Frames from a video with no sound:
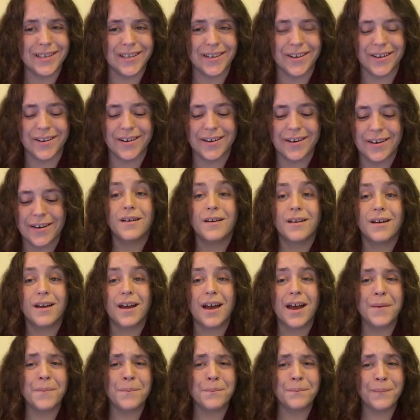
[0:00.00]
here.
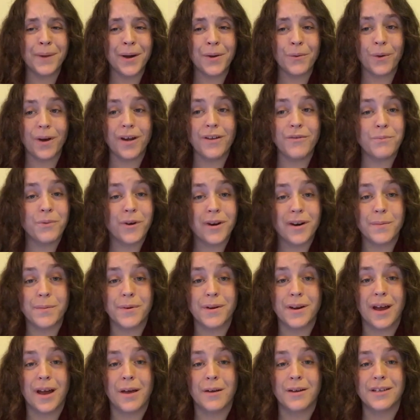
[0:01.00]
And my wife brought up
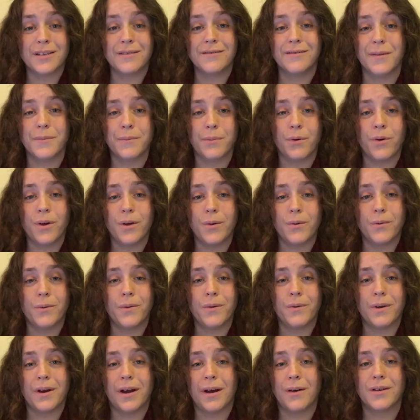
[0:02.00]
an excellent point
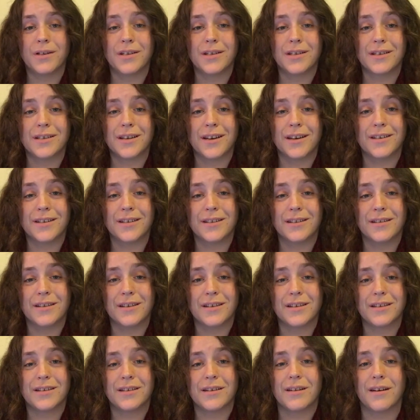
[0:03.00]
when I was discussing
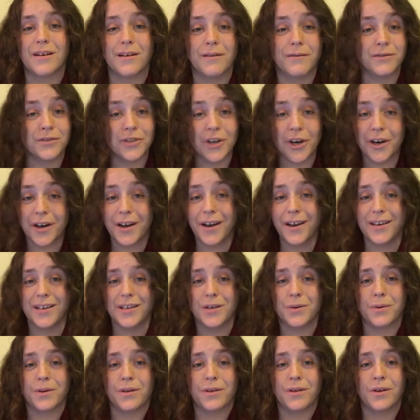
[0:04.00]
this vlog
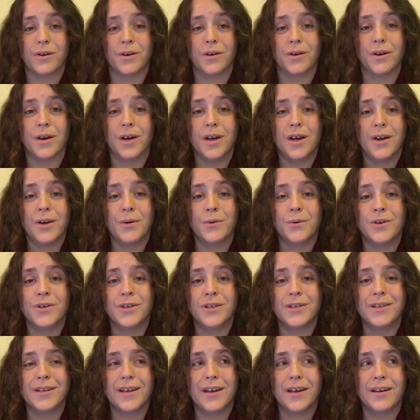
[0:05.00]
idea with her, which
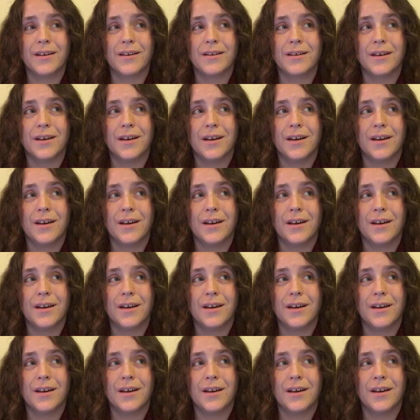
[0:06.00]
is that,